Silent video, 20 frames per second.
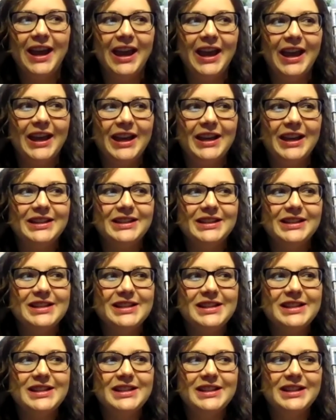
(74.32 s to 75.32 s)

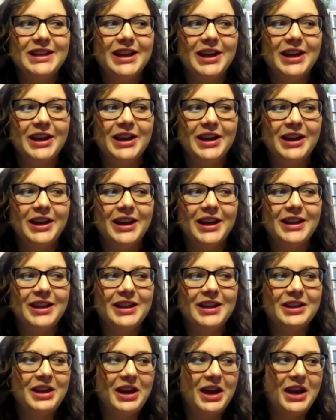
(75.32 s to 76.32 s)
And
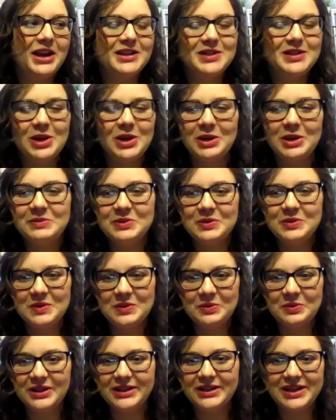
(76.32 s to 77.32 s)
then I saw him do
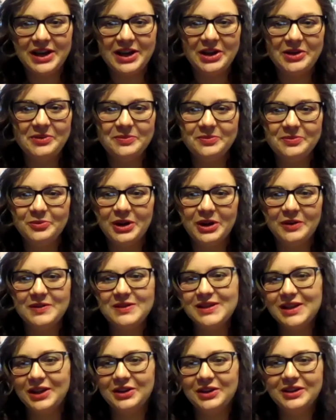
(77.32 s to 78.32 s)
it one time when I
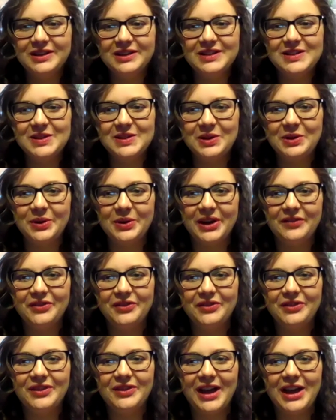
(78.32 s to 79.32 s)
was young, and so
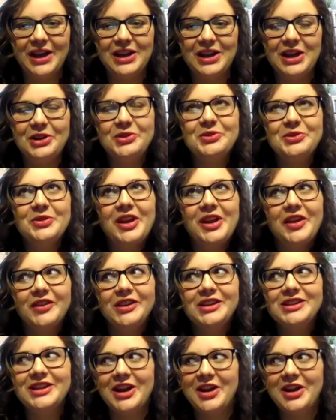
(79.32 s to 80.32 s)
I don't do it
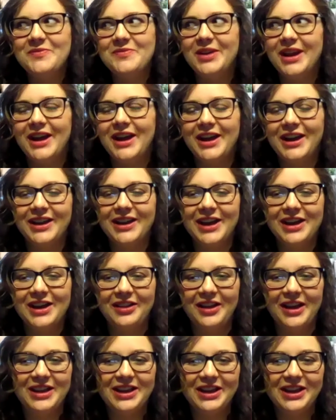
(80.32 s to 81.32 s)
every time, but I kind
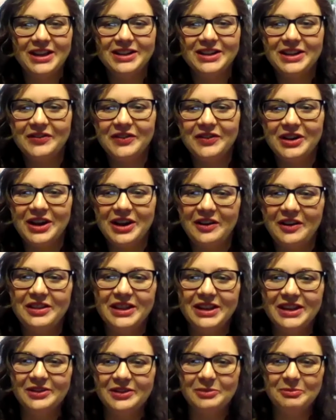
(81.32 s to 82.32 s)
of like it every now
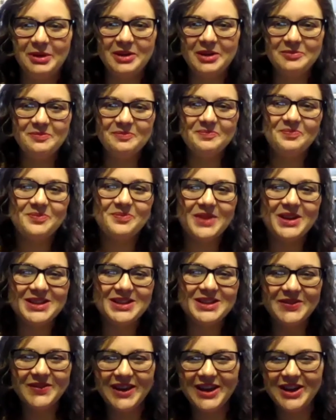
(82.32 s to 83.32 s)
and then on my
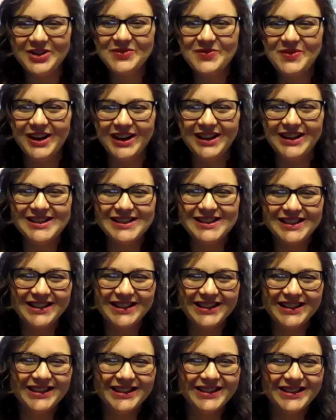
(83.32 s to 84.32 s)
tomato
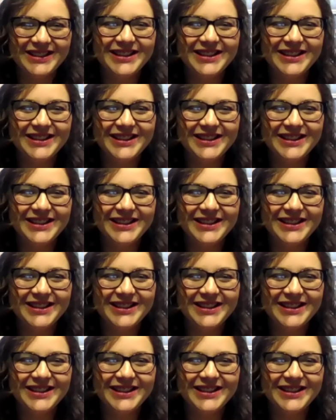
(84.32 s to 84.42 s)
pasta.